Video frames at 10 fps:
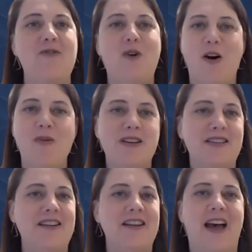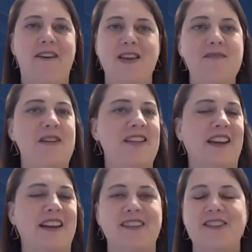You always need to have anybody
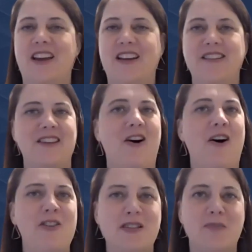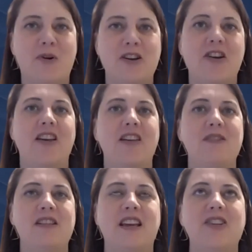signing the checks, see all the supporting
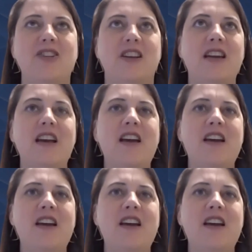documentation.